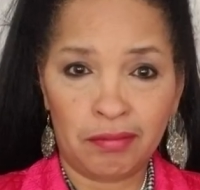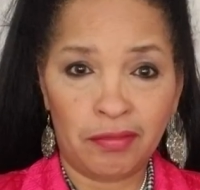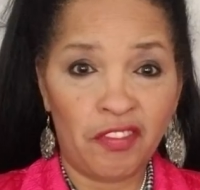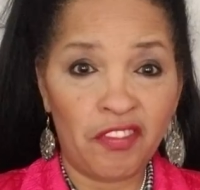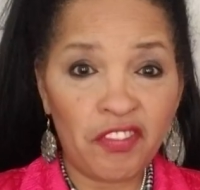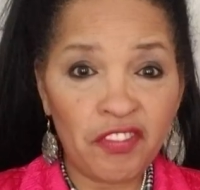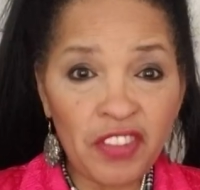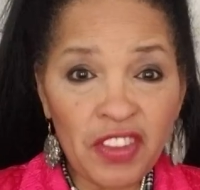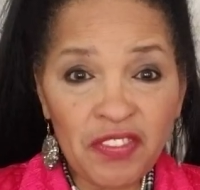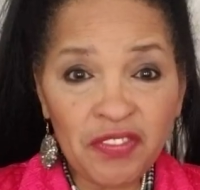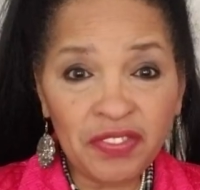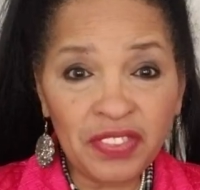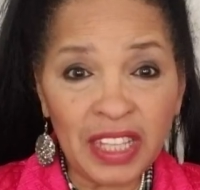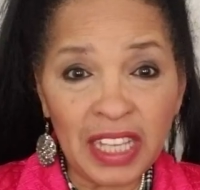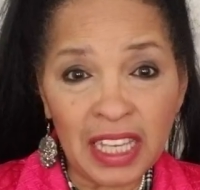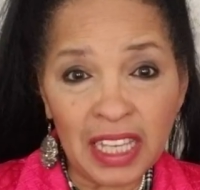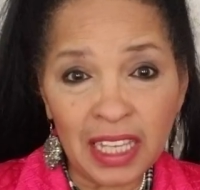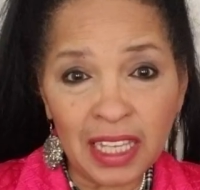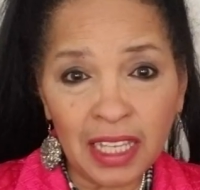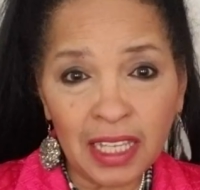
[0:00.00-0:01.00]

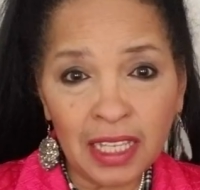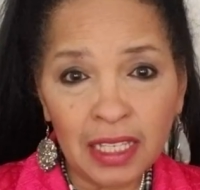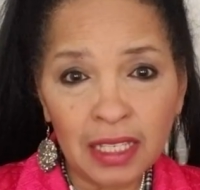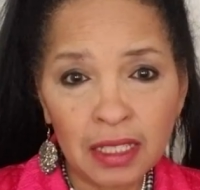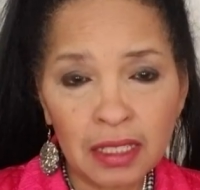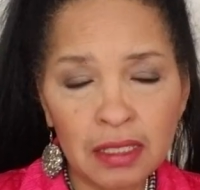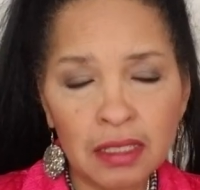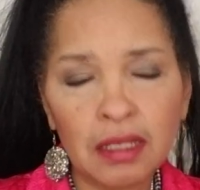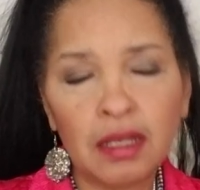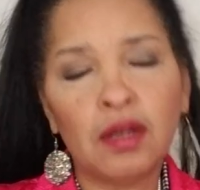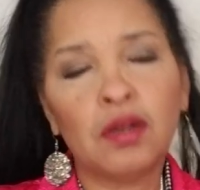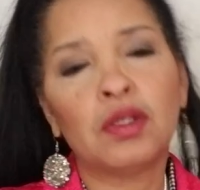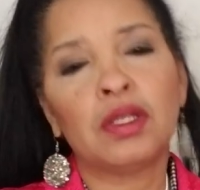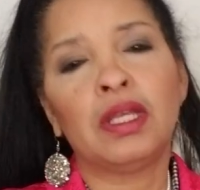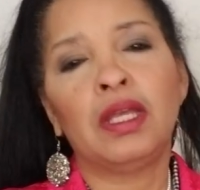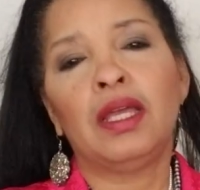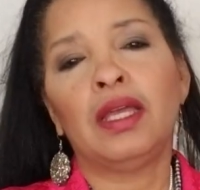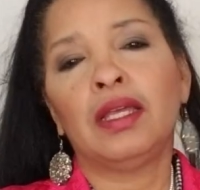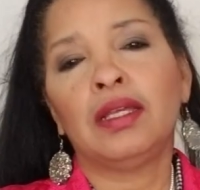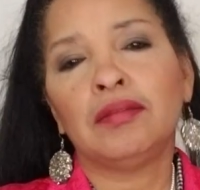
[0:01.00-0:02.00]
50.
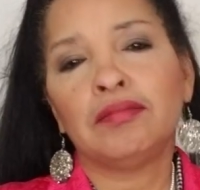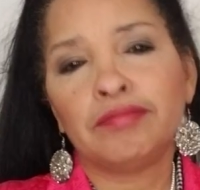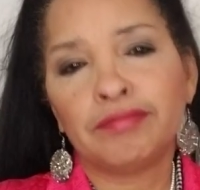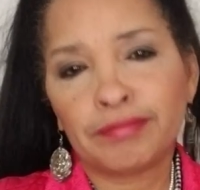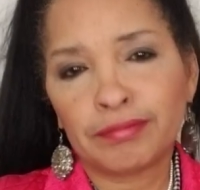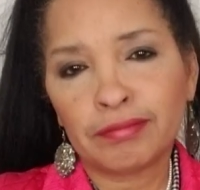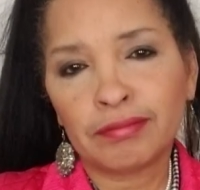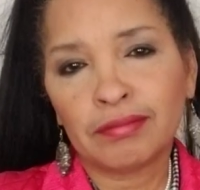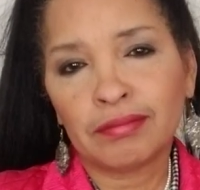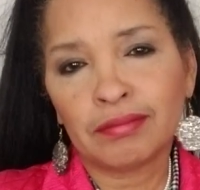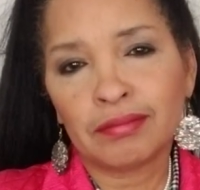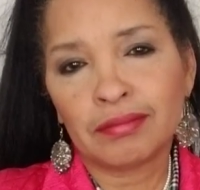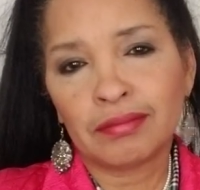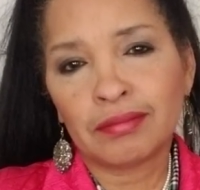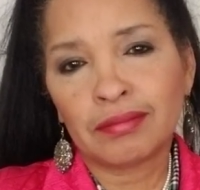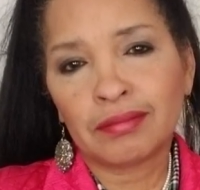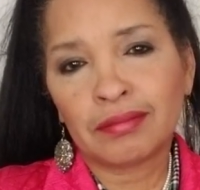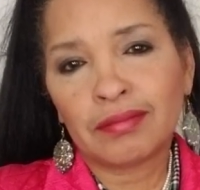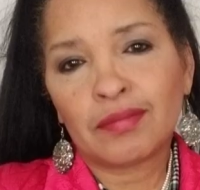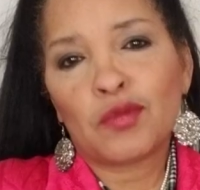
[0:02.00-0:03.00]
Okay,
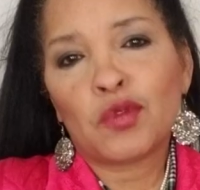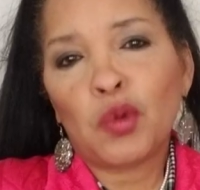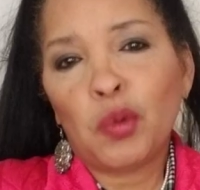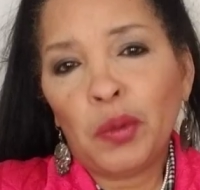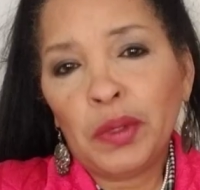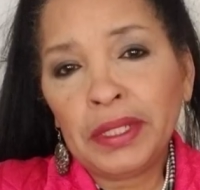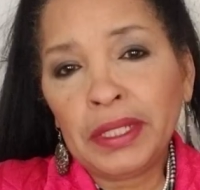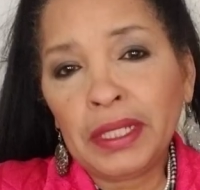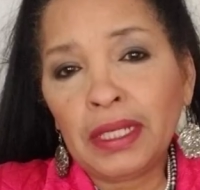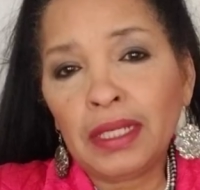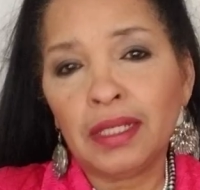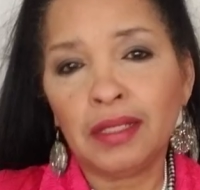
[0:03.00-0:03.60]
20.